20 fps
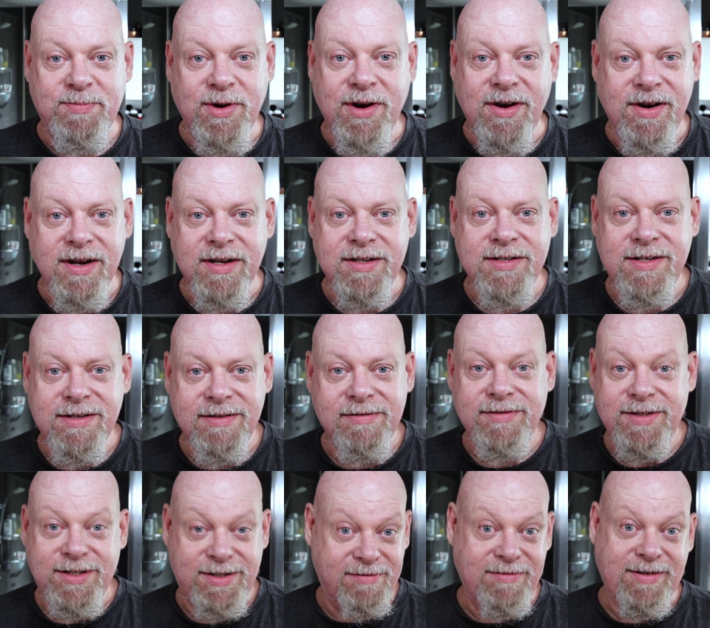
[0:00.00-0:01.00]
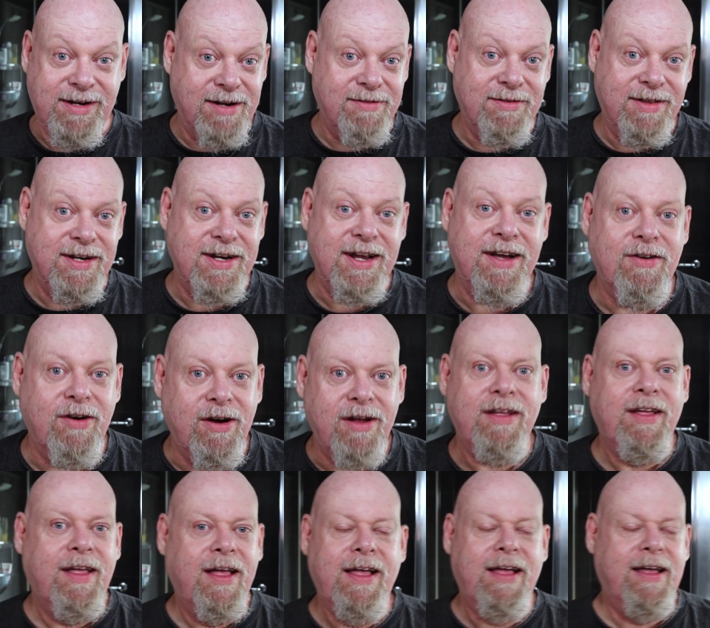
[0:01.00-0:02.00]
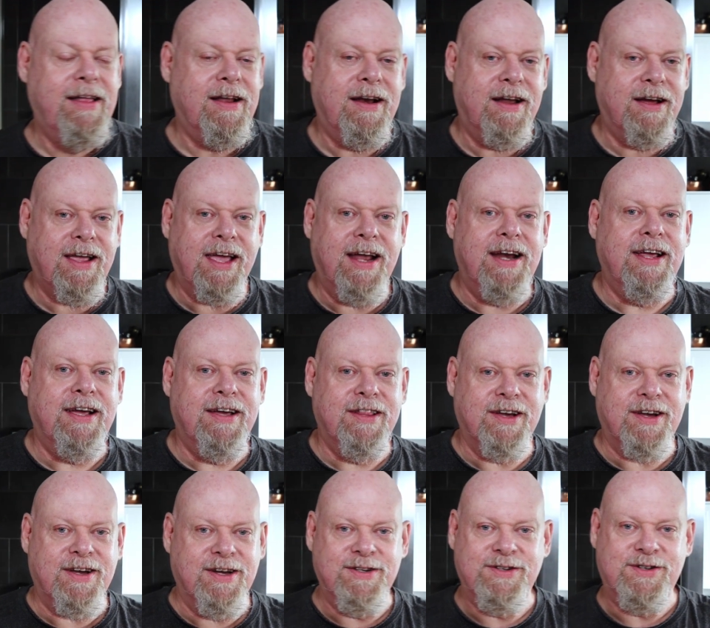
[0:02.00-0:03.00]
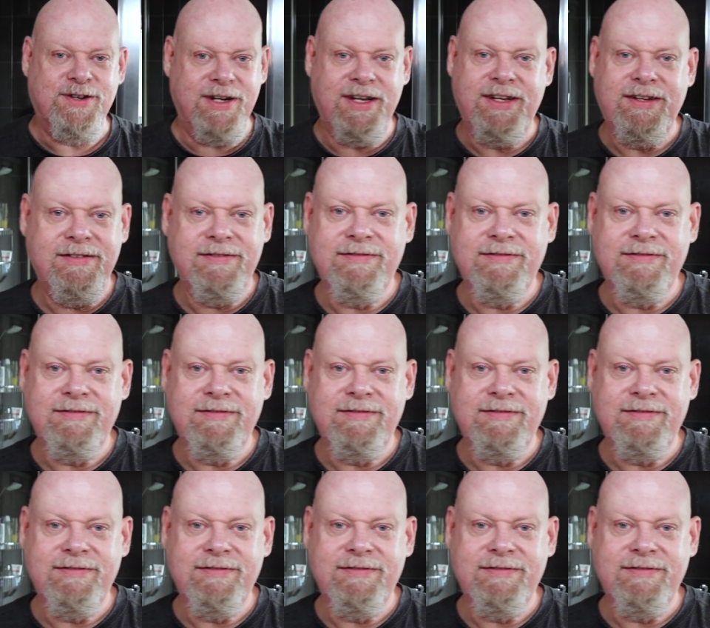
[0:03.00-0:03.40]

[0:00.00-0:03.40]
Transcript: products. You know, they're like any other country.